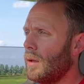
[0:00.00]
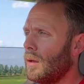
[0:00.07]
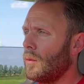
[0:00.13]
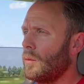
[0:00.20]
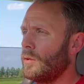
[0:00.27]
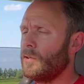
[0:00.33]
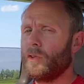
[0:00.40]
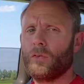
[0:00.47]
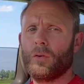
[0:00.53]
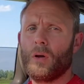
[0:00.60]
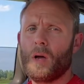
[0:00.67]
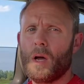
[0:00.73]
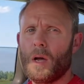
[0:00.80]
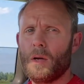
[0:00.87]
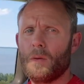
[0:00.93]
we just got
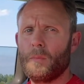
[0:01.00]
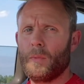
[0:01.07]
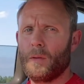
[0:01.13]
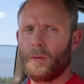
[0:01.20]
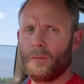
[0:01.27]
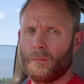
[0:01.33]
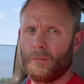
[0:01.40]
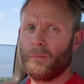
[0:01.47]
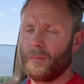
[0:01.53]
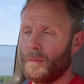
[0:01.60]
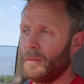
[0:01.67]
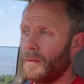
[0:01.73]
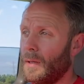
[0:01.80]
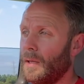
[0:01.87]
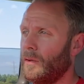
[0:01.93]
to hope that
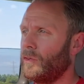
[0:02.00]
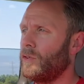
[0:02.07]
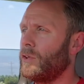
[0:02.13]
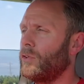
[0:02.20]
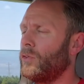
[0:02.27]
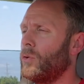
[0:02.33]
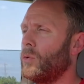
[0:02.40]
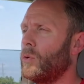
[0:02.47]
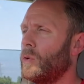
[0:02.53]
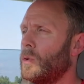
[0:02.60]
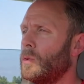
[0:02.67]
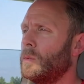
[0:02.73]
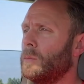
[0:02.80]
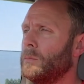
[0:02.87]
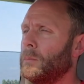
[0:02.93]
it's just
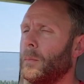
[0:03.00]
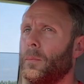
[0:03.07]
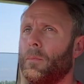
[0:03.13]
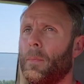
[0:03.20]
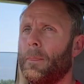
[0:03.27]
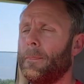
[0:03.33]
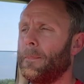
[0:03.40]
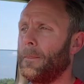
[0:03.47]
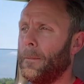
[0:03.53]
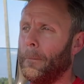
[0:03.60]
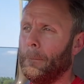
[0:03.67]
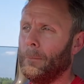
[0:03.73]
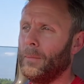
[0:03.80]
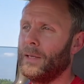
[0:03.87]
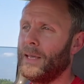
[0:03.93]
oil
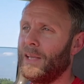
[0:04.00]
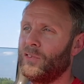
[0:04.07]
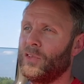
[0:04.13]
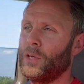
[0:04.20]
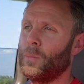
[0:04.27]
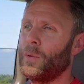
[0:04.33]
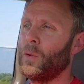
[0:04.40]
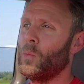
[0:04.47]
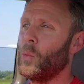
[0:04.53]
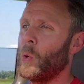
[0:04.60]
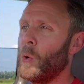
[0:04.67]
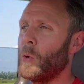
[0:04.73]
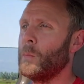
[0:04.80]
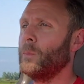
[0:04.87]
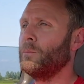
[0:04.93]
getting a bit
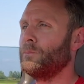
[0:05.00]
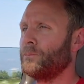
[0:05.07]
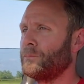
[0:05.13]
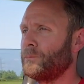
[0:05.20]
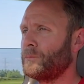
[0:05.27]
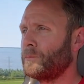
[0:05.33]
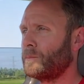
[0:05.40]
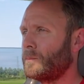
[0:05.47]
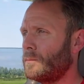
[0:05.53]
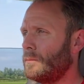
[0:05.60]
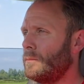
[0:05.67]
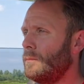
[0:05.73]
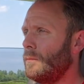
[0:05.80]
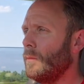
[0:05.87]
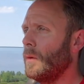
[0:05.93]
warm.
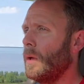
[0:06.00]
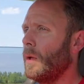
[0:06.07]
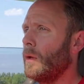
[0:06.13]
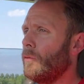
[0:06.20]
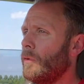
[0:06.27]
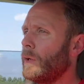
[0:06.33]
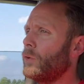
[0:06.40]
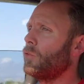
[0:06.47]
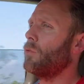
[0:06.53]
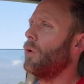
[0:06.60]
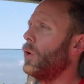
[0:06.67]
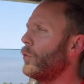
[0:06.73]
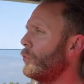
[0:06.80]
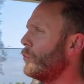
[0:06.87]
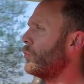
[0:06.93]
Fingers
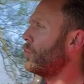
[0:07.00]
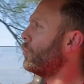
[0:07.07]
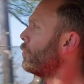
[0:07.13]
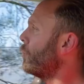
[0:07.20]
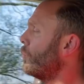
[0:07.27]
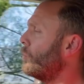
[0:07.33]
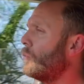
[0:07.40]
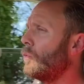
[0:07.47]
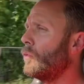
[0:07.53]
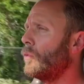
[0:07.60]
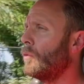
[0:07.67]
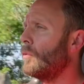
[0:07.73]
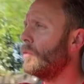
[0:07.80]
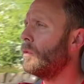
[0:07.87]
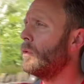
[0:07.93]
crossed.
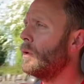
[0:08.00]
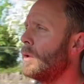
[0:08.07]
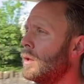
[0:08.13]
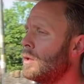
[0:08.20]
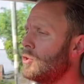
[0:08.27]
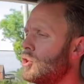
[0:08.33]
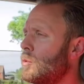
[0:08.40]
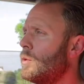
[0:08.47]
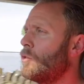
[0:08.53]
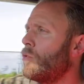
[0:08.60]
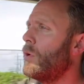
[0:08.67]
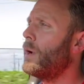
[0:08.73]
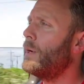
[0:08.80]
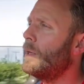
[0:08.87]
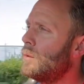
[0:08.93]
Should we
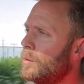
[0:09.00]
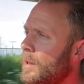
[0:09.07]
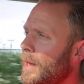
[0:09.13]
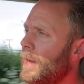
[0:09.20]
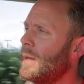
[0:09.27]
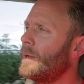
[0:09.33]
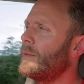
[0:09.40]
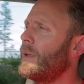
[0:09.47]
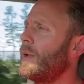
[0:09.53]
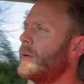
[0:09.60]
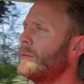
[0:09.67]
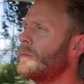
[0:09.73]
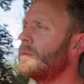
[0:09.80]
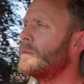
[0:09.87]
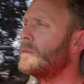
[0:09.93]
try a little kick
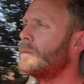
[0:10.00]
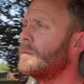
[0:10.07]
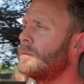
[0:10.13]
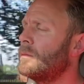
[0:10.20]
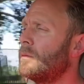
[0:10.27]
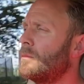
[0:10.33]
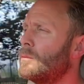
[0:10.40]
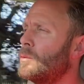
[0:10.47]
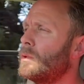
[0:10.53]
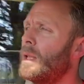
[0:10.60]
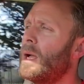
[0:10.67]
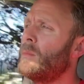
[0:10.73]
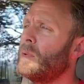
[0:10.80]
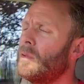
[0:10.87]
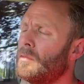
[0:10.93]
down? Would
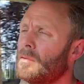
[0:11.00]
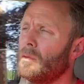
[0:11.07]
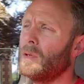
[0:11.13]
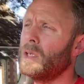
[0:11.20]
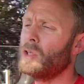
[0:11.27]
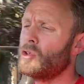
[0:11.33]
that be foolish?